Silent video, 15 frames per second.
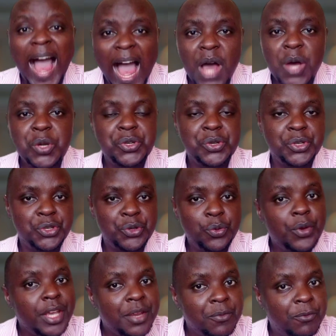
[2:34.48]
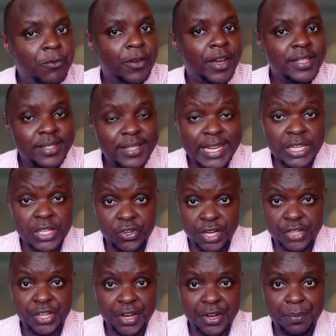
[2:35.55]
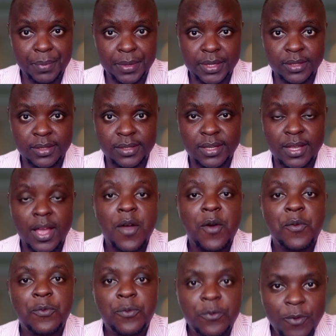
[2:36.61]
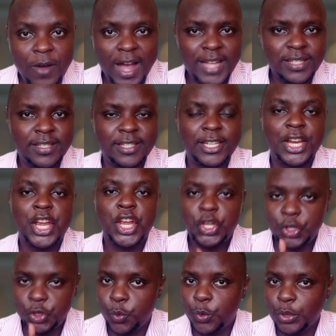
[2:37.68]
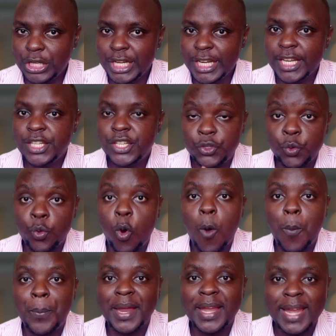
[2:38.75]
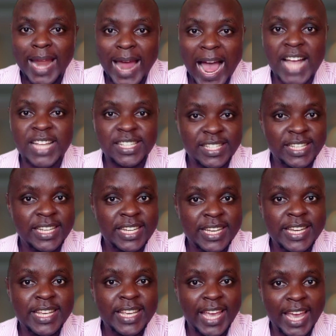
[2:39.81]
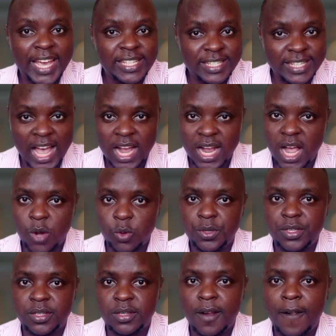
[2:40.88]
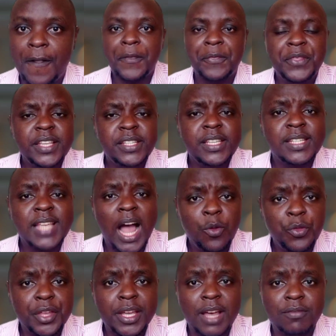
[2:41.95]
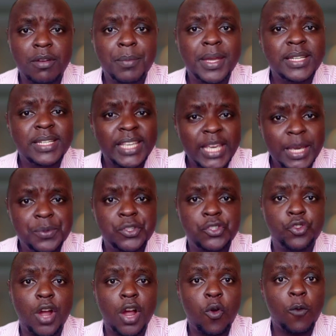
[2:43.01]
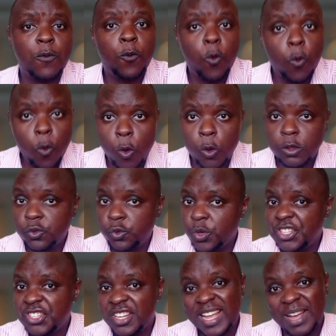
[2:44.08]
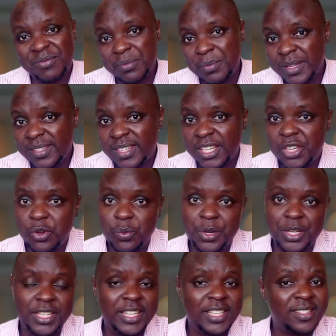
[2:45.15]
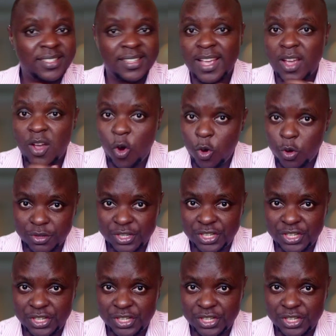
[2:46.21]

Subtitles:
how do you invest in Treasury bills? First, you will need to open a CDS account. This is how the government keeps track of who holds which government securities or